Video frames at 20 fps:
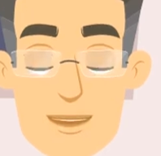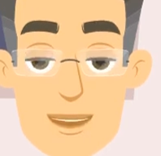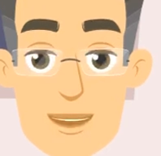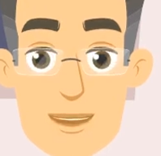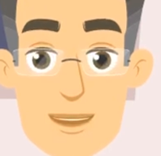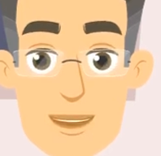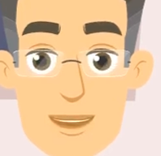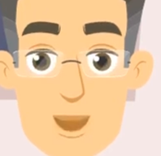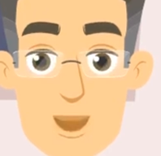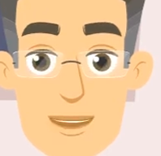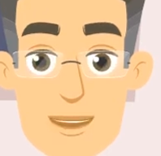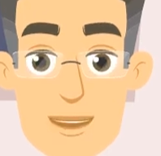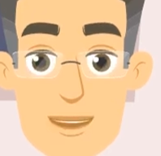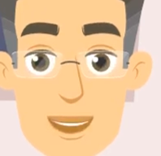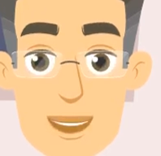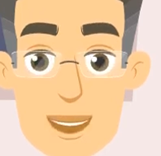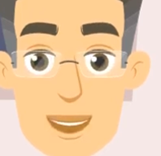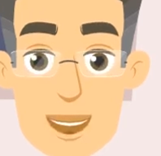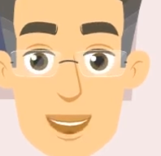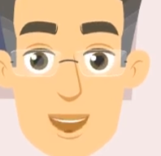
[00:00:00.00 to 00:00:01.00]
knee can lead
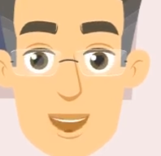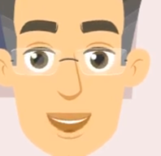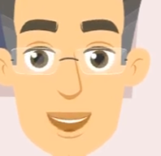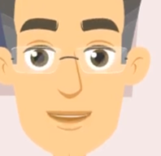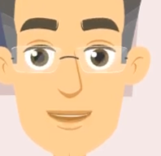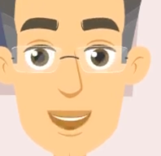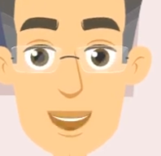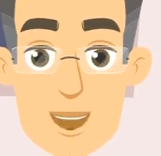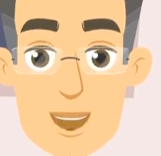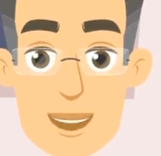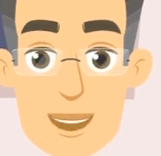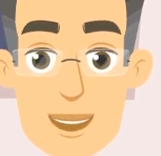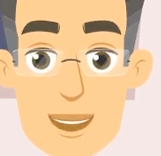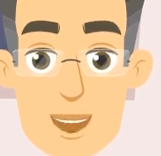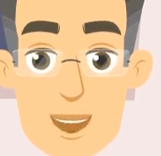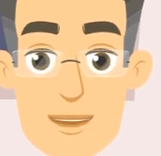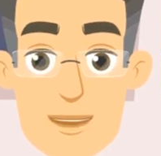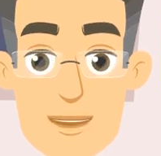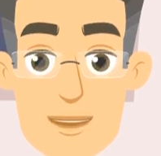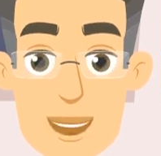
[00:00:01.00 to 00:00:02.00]
to decreased
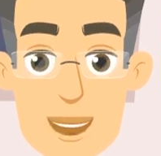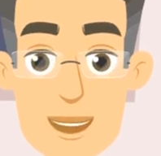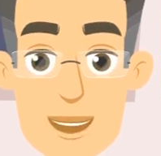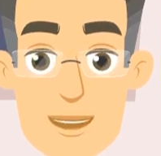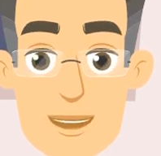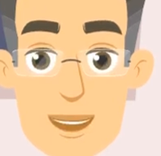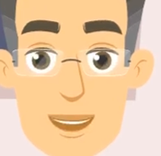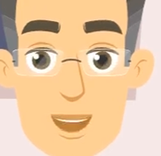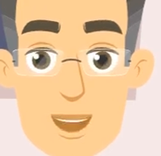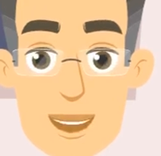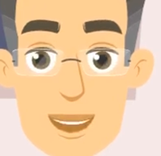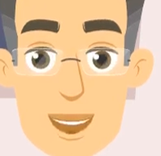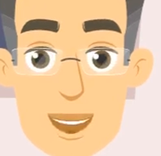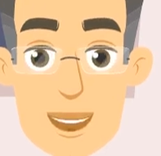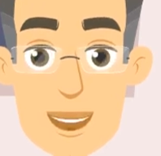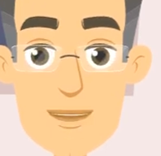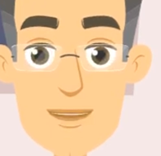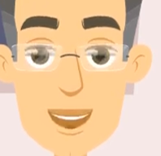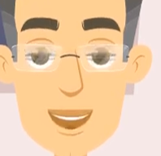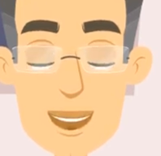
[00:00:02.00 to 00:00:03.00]
flexibility and restricted
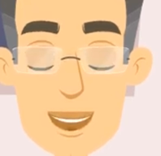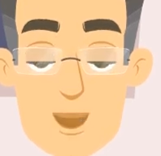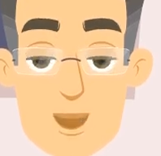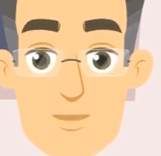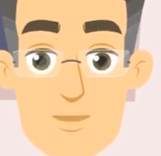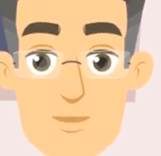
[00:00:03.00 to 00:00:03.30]
movement.